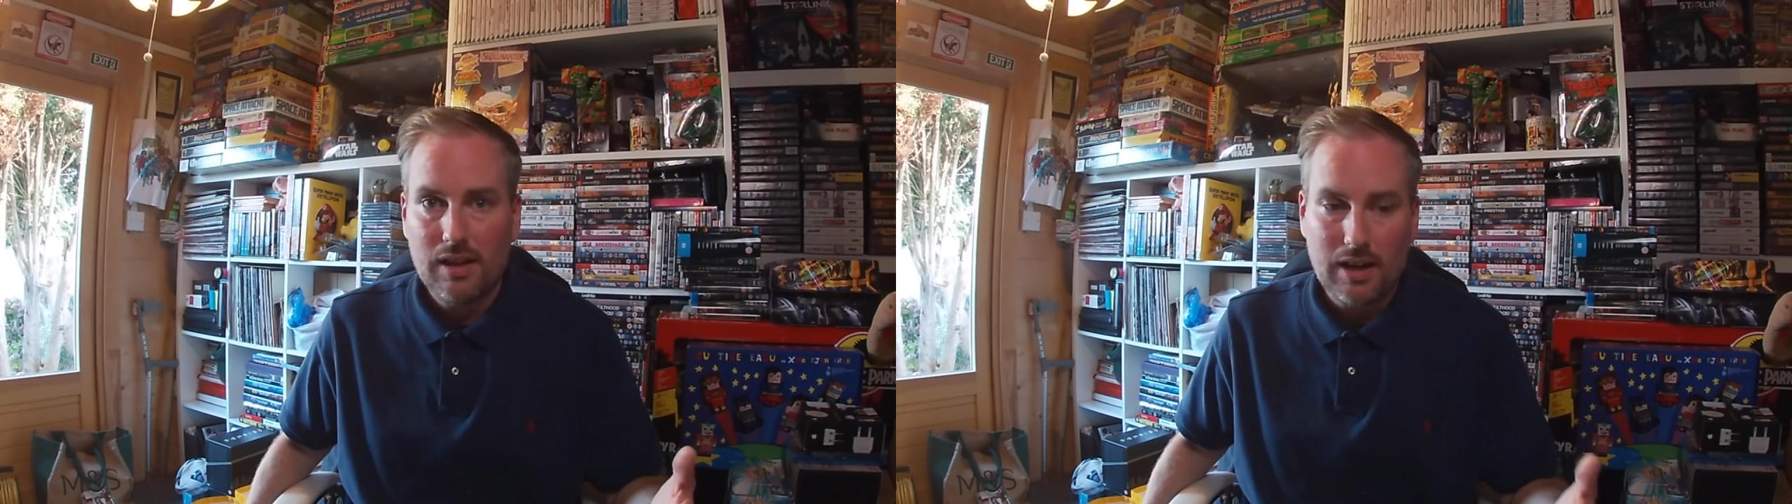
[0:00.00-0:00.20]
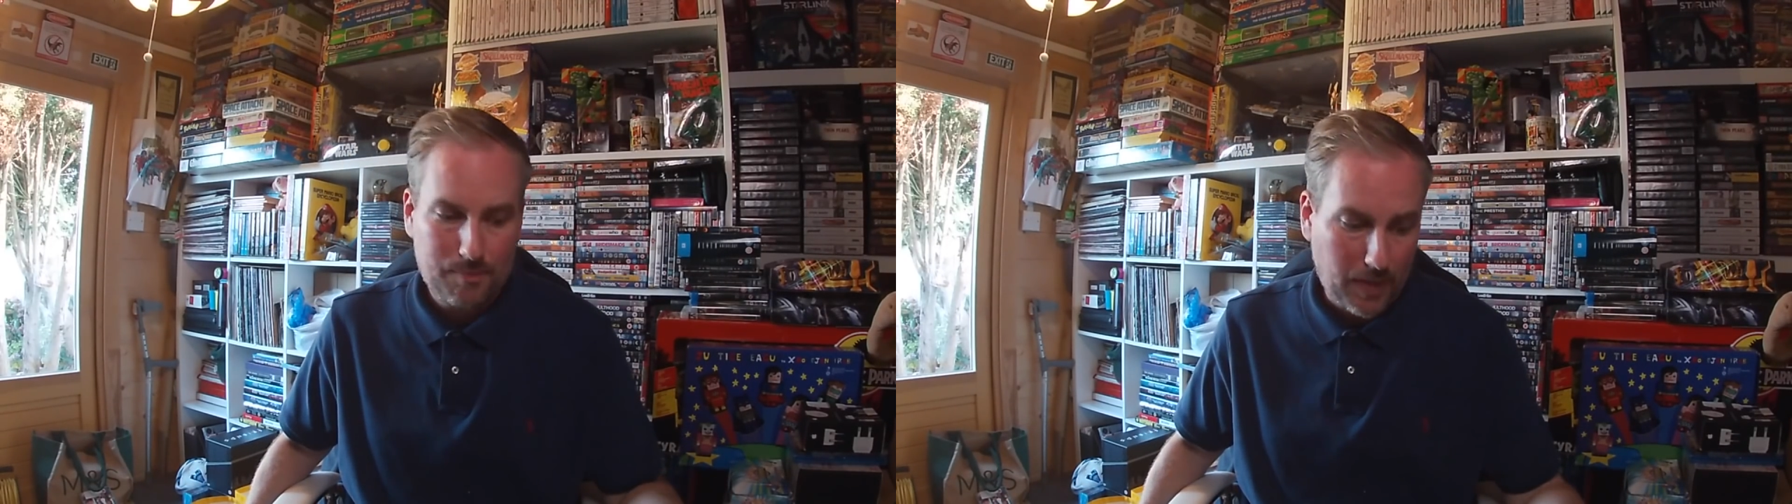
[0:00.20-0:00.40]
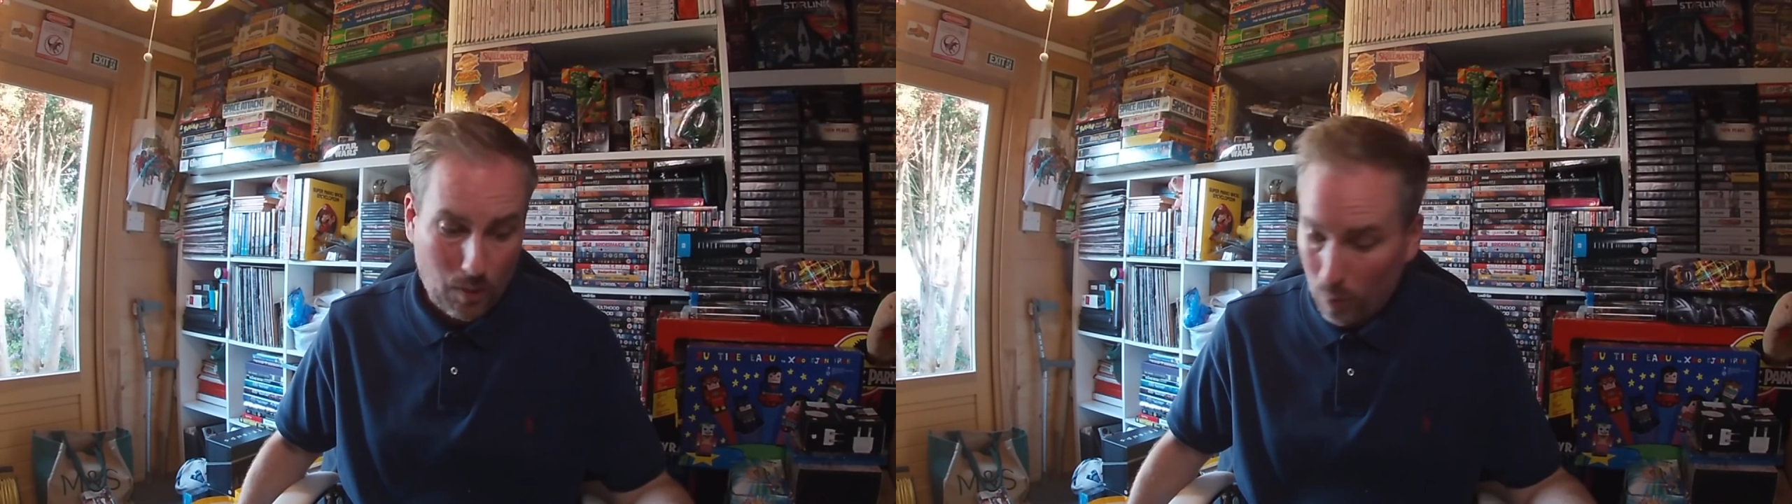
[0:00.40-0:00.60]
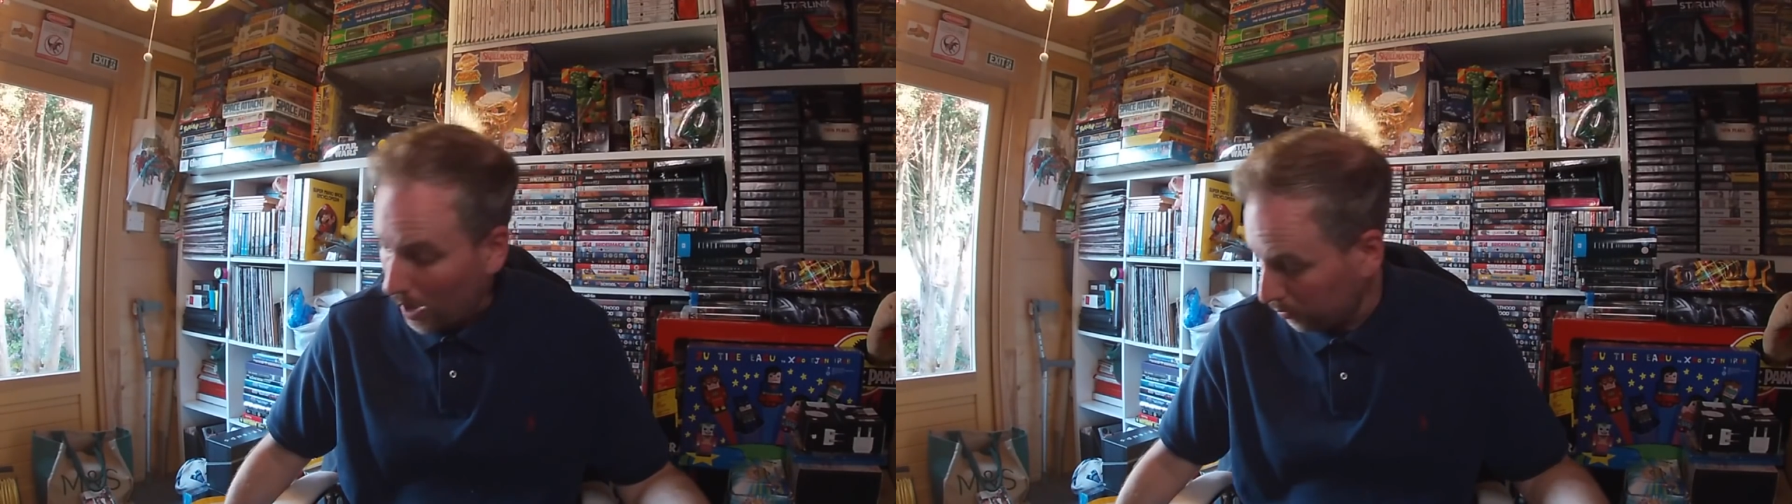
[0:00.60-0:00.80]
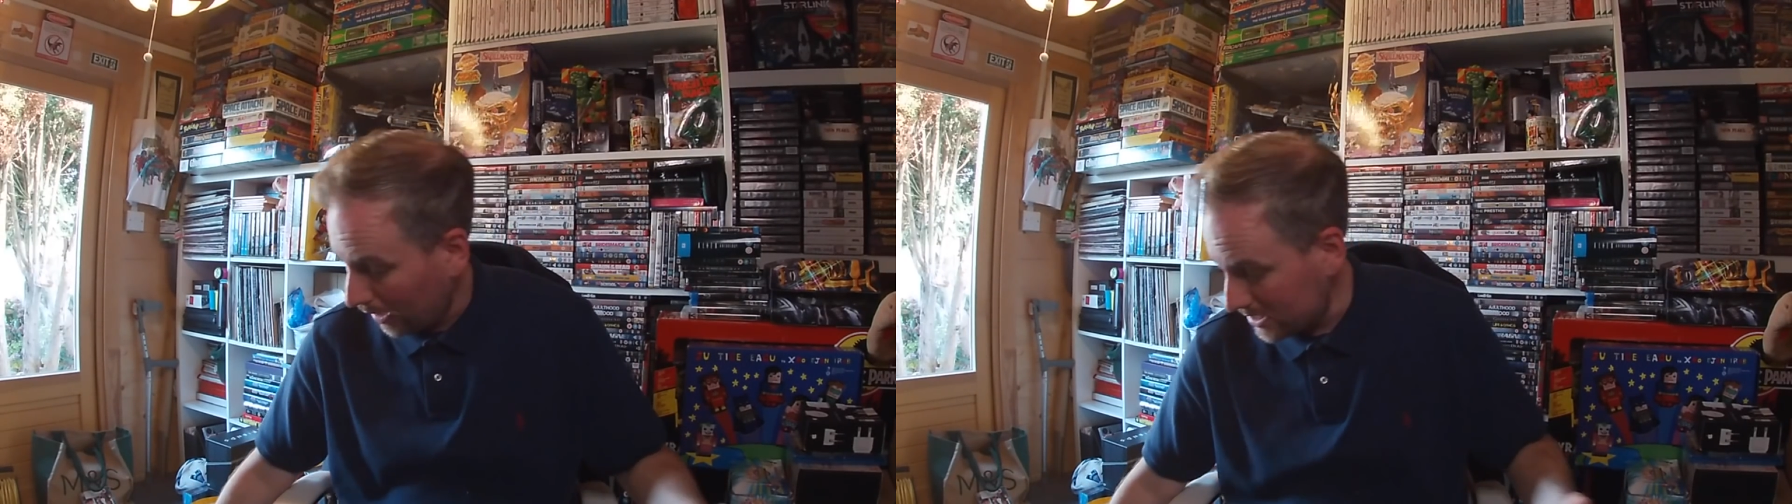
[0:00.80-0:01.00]
I will
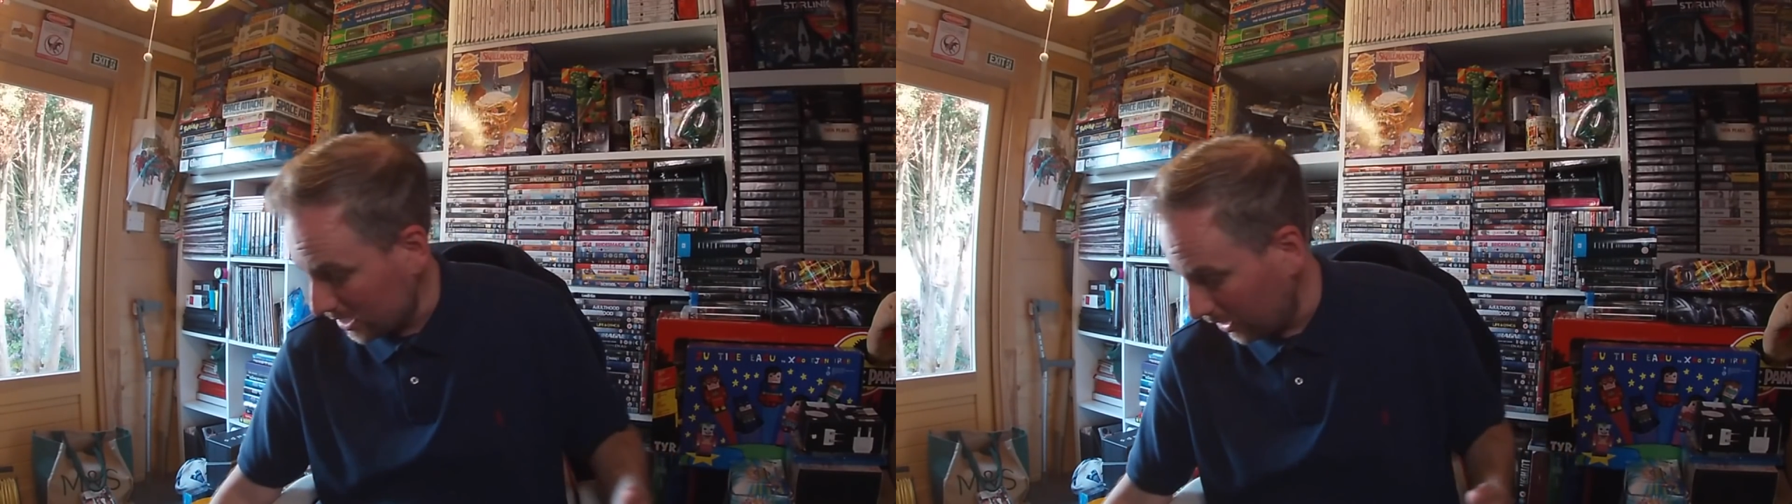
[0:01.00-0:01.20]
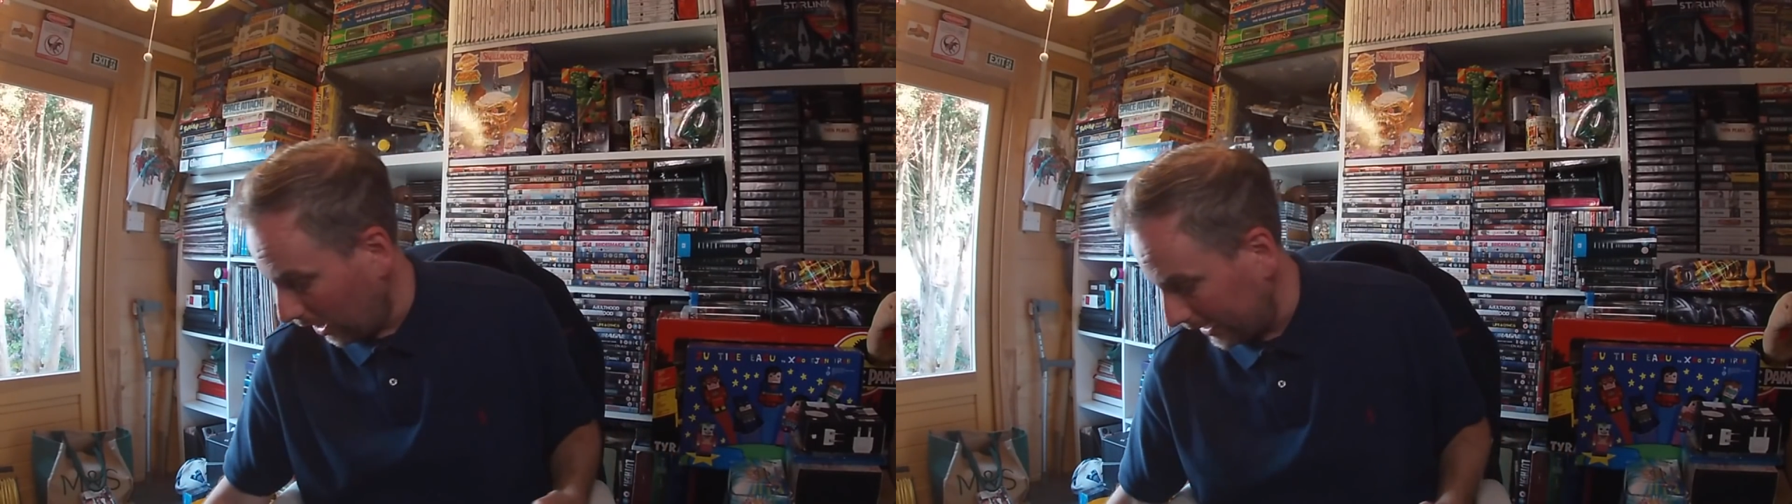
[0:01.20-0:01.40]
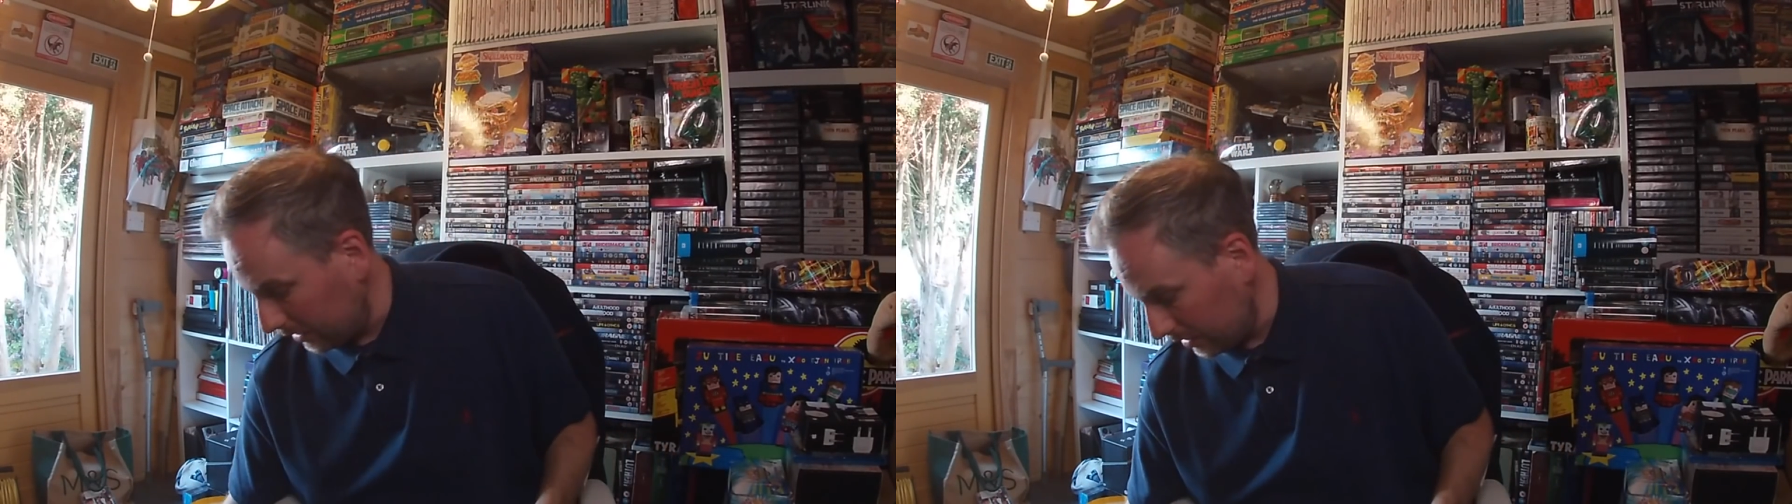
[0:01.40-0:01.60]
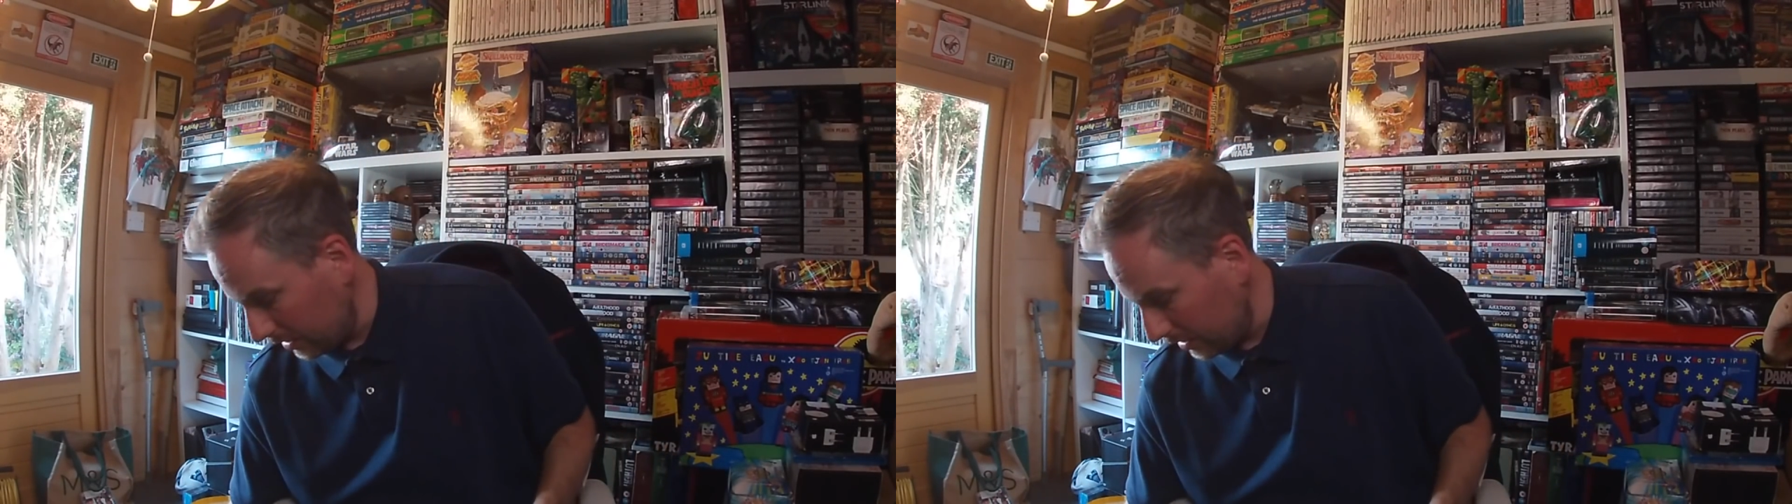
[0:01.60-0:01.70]
upgrade to the 9.